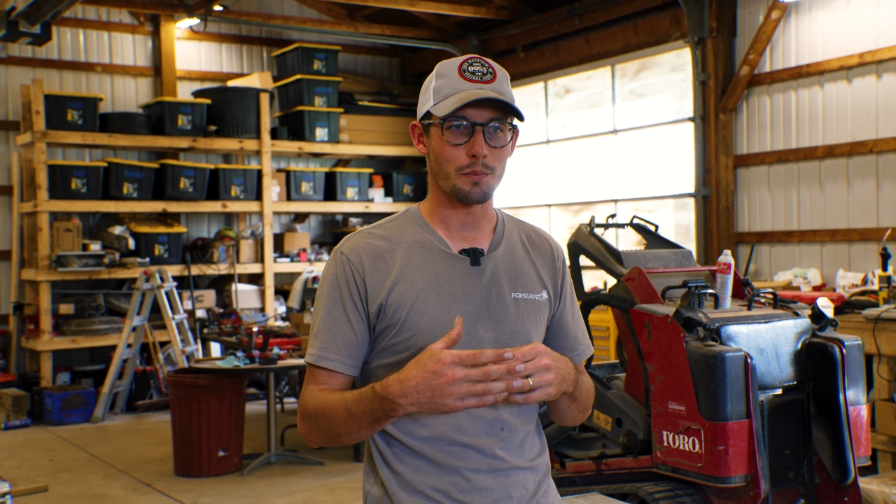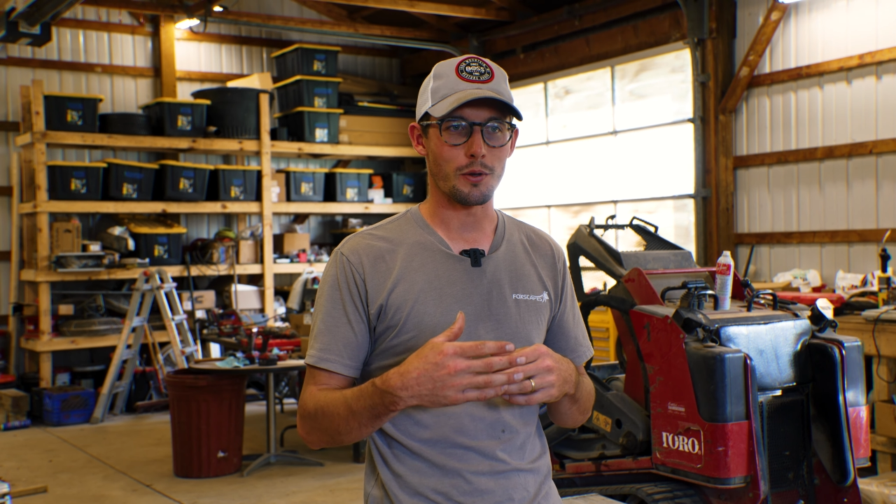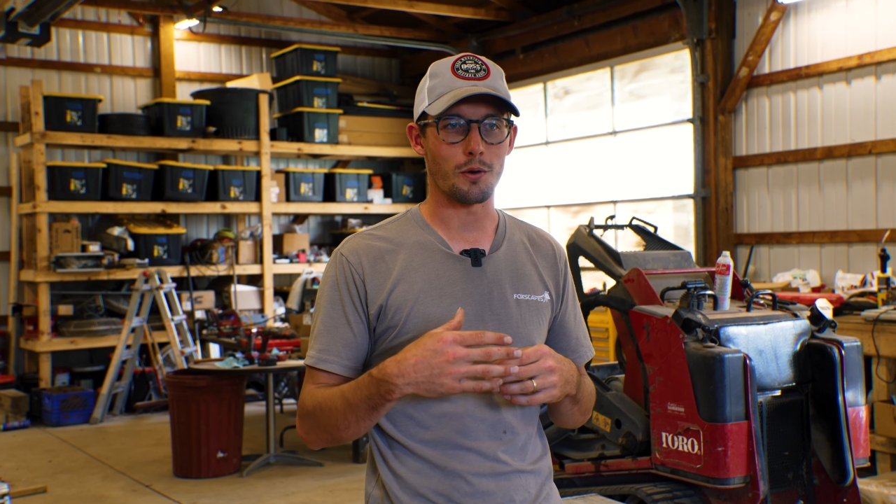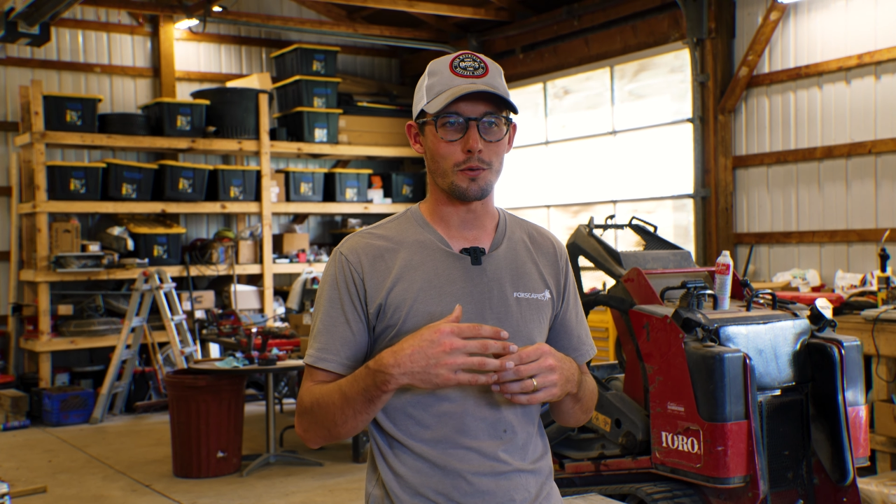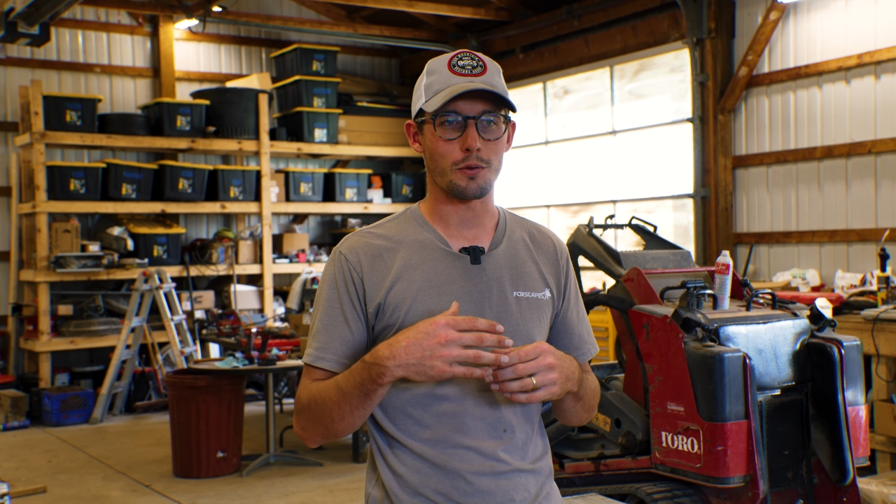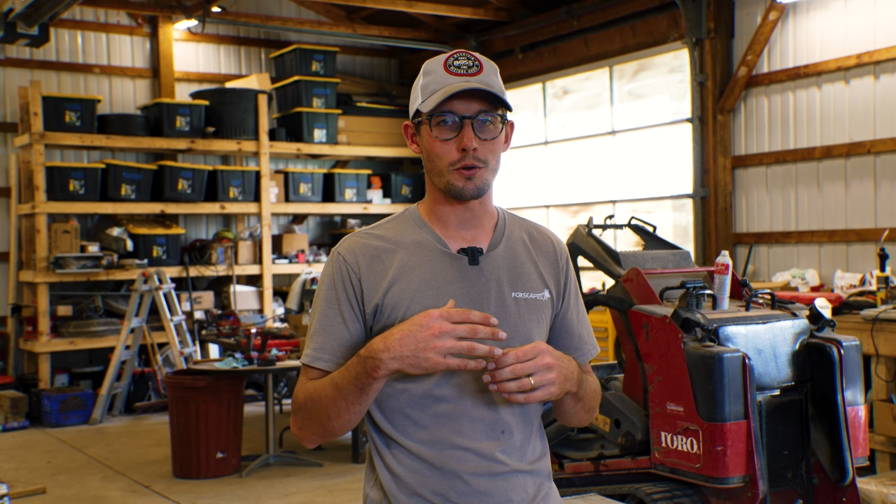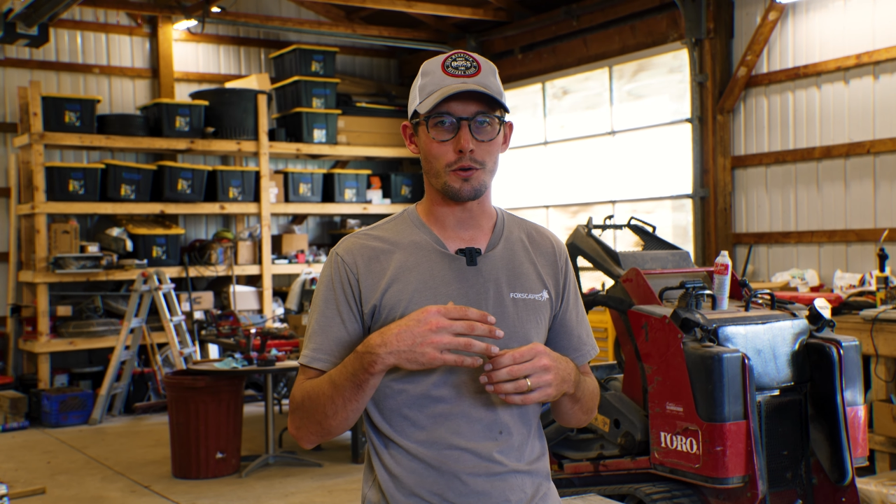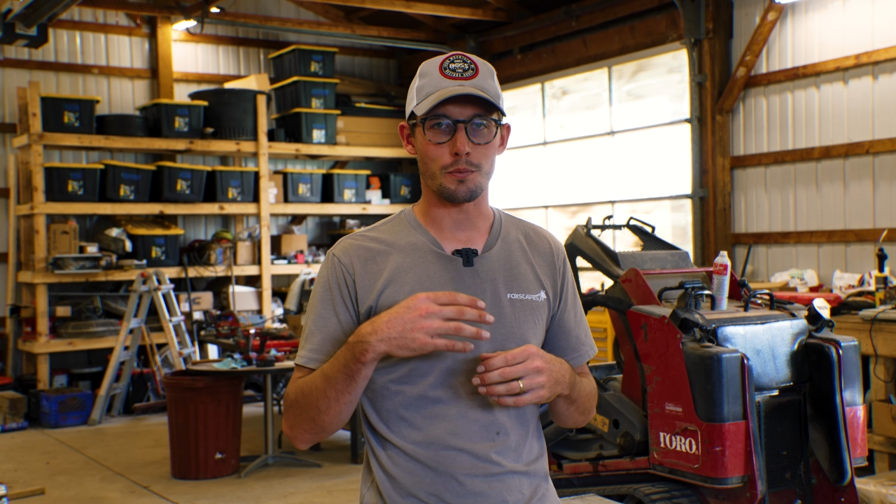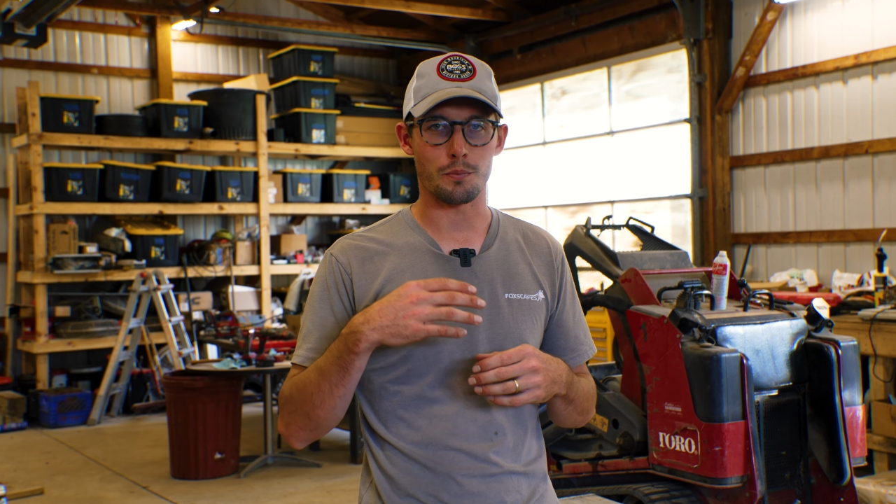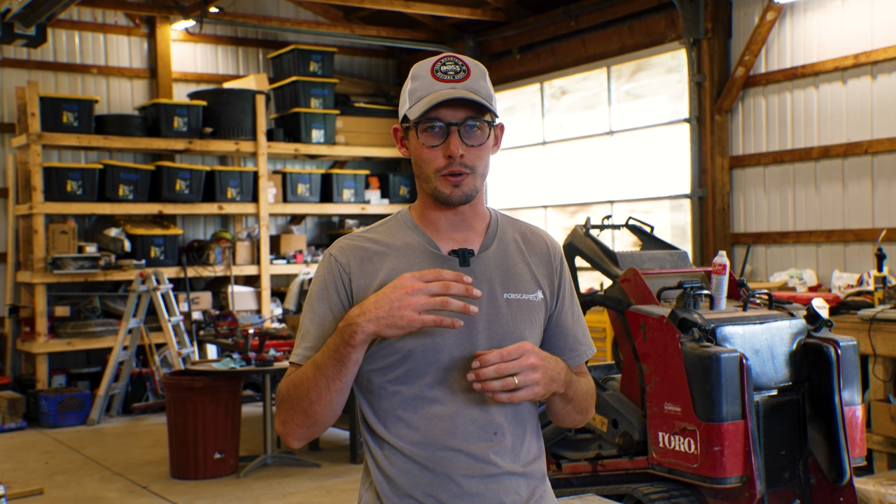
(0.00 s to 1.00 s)
You know,
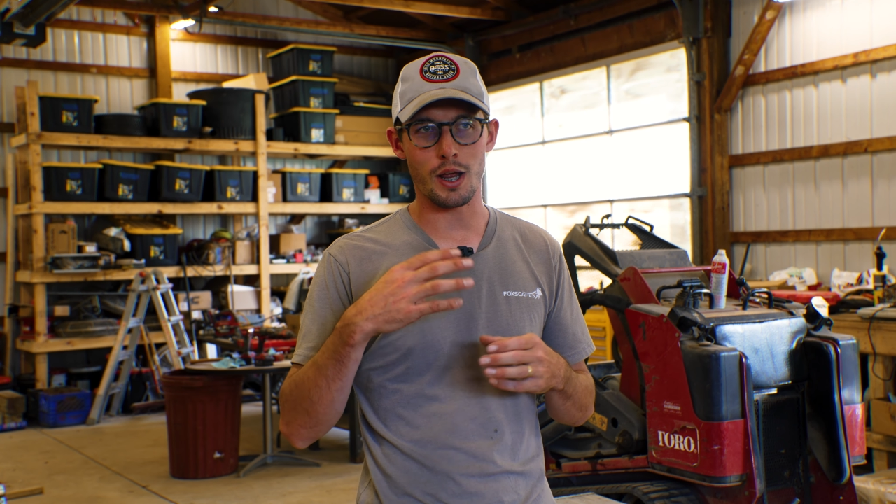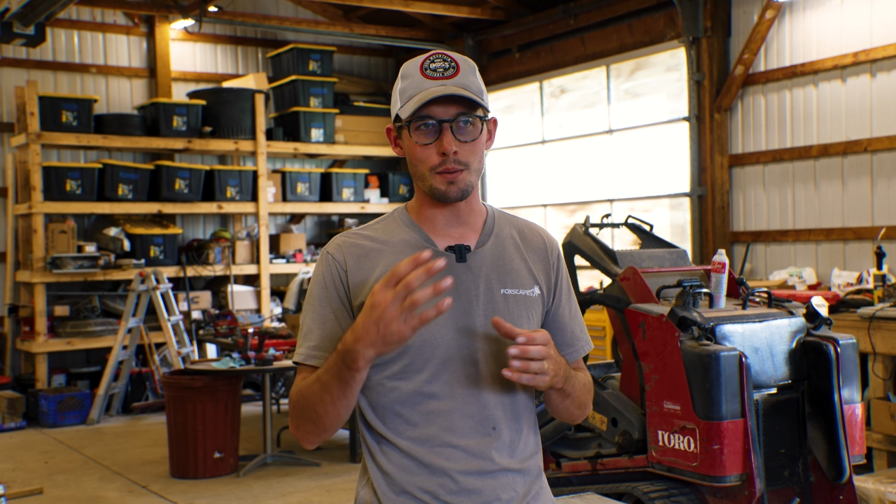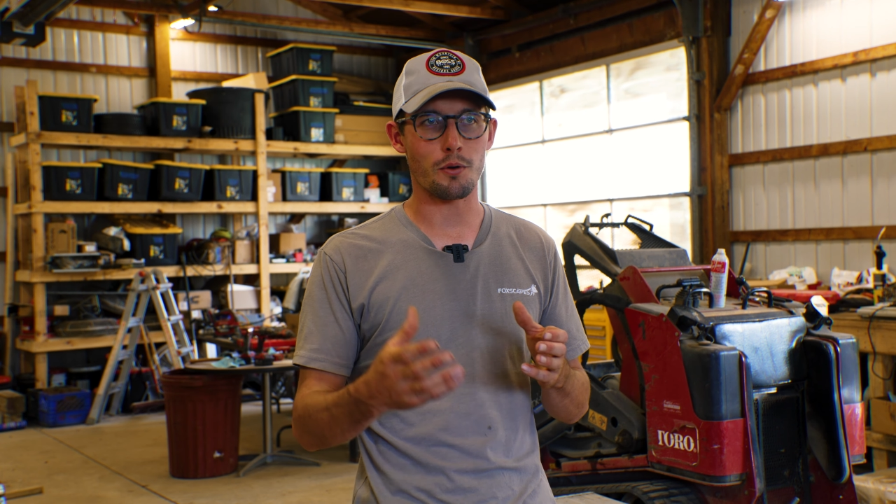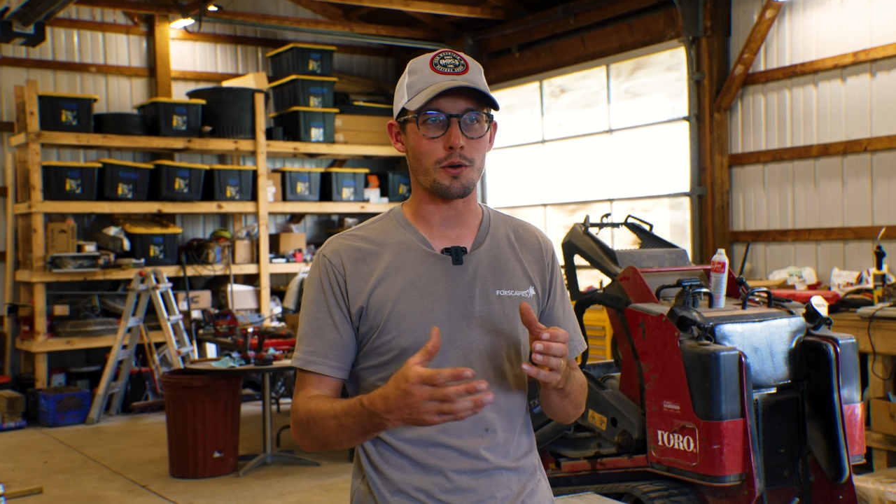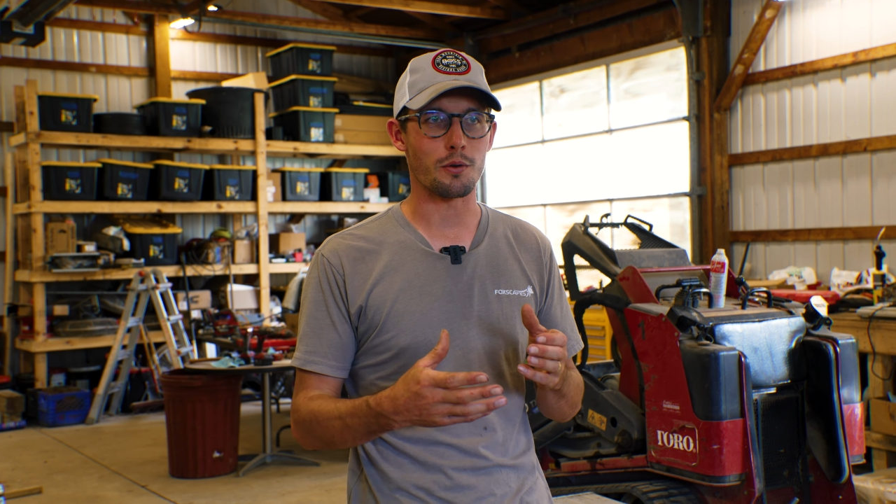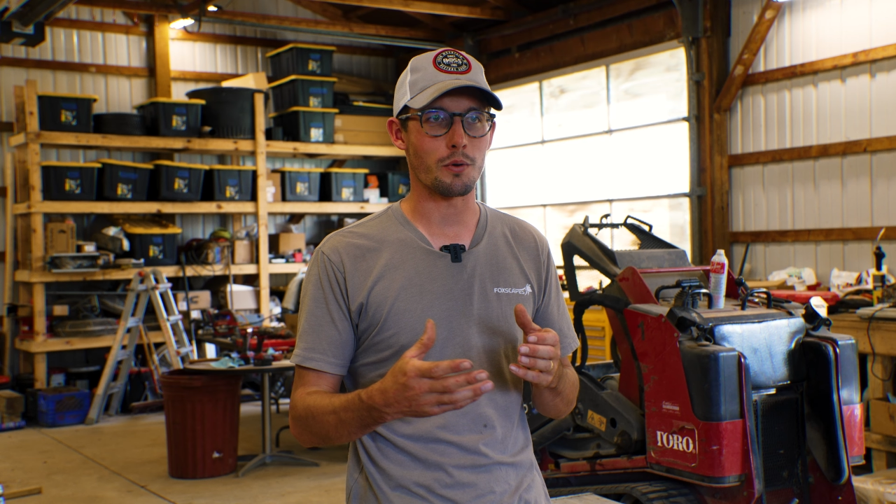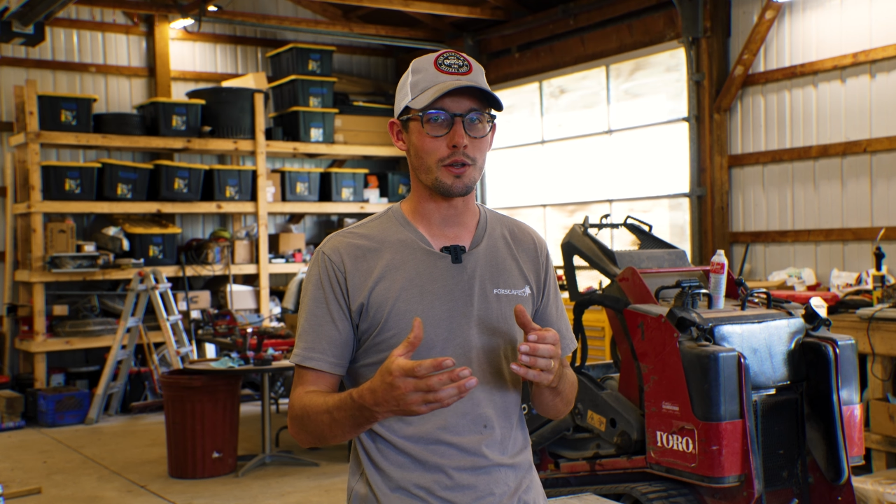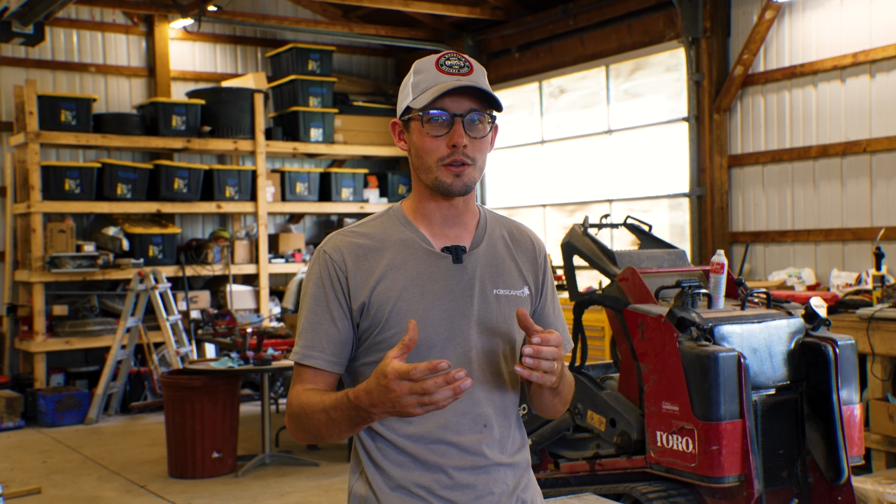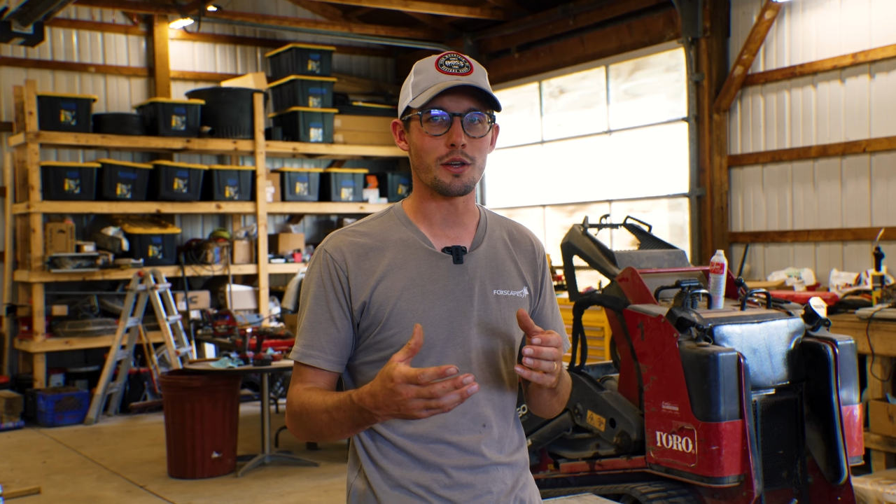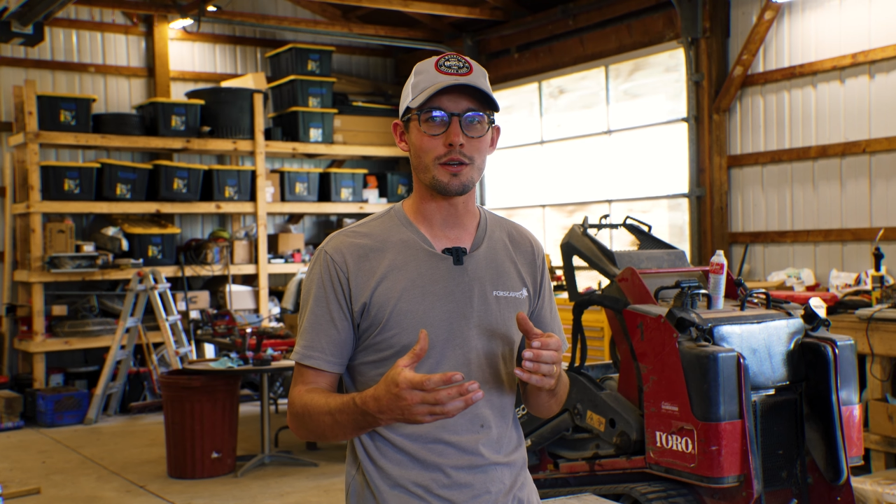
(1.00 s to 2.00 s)
your neighborhood where
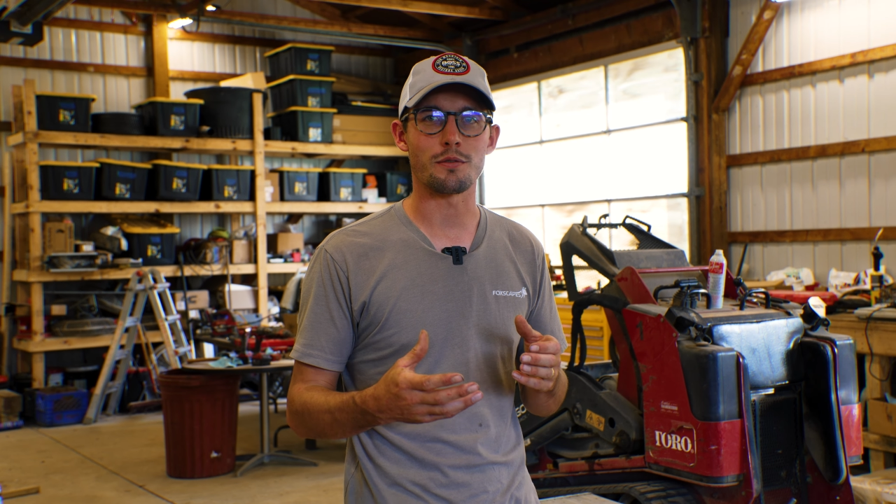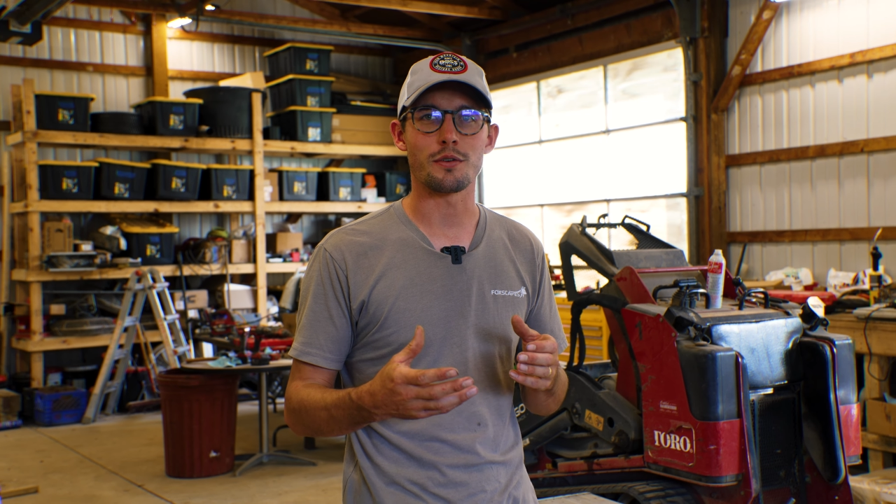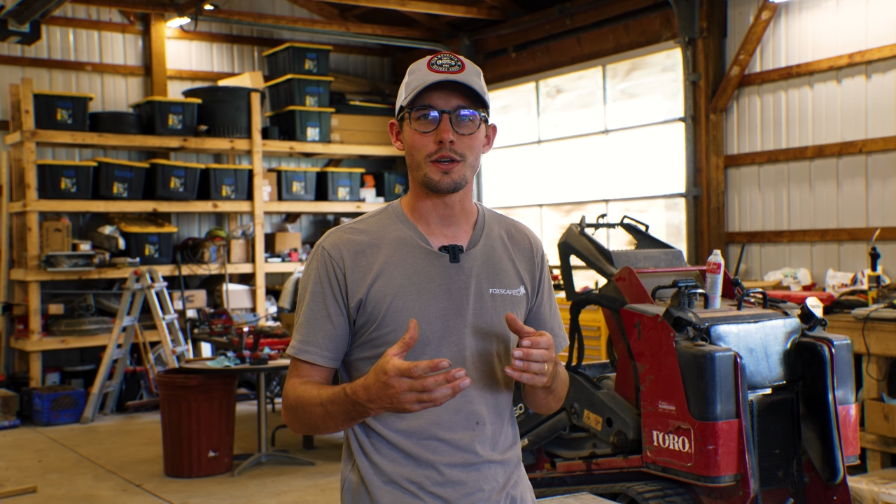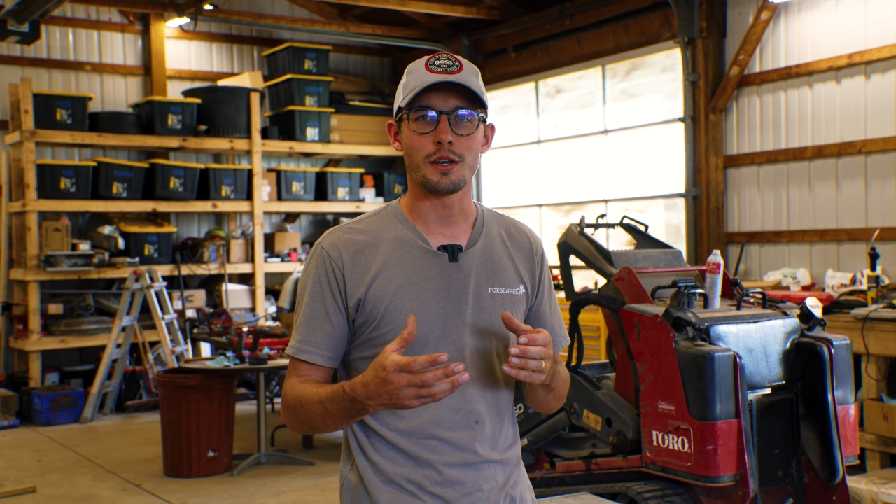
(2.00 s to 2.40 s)
you live,